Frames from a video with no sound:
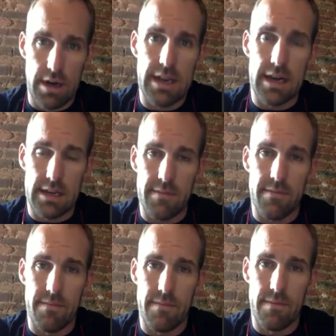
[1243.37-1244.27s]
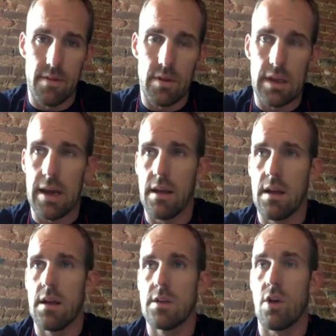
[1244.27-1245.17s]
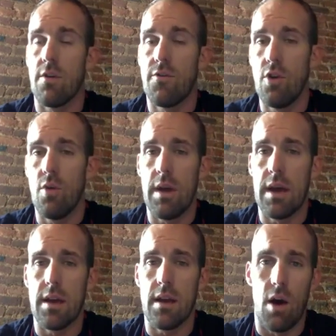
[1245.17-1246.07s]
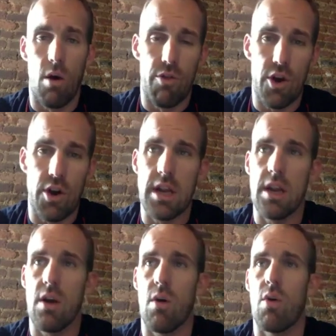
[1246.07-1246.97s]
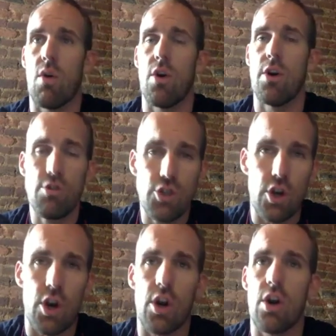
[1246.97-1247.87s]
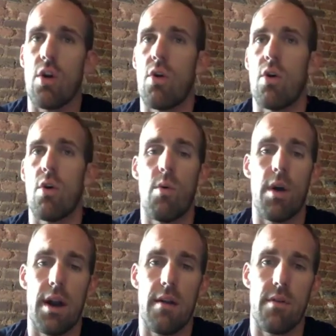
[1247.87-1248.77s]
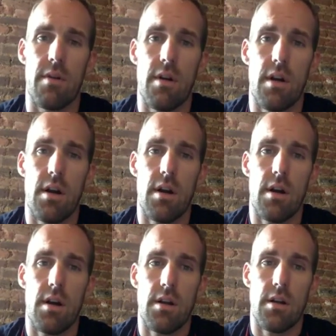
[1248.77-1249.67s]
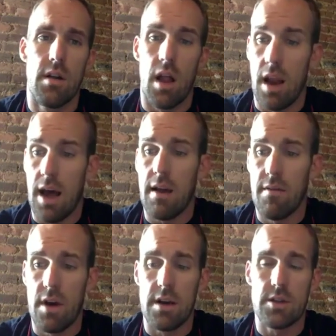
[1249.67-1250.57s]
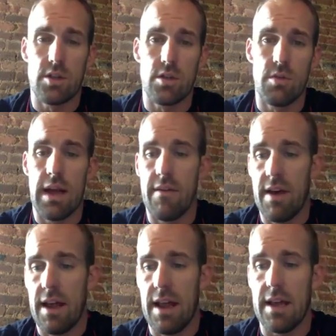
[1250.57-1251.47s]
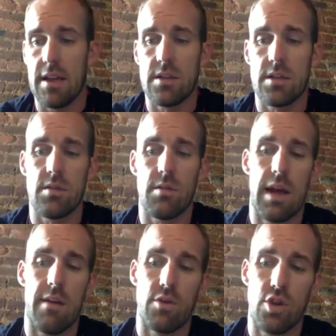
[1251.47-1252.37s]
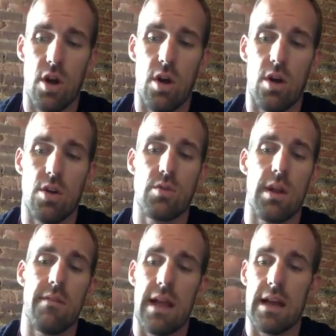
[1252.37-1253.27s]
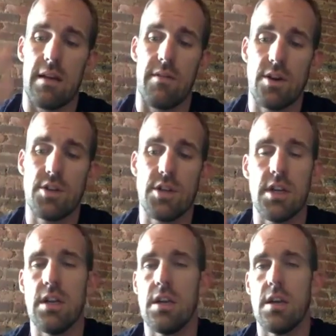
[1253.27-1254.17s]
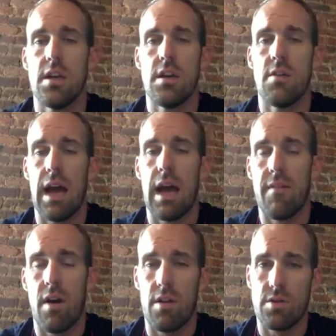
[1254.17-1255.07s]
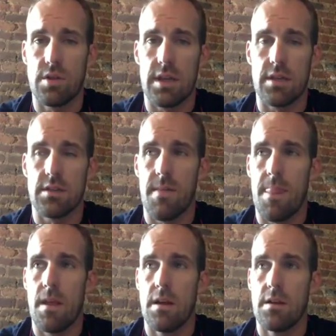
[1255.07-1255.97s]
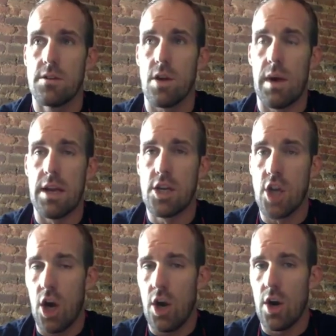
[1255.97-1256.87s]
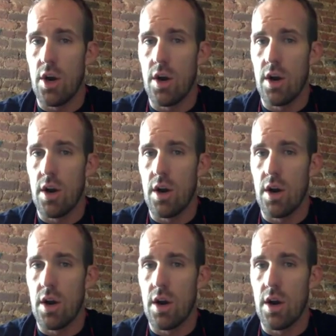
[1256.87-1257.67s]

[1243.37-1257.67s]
you're addicted. Okay? So if you went Whole30 or no sugar or whatever, a lot of us would have headaches, would have withdrawals, would have lack of energy, would have all those things. So in turn,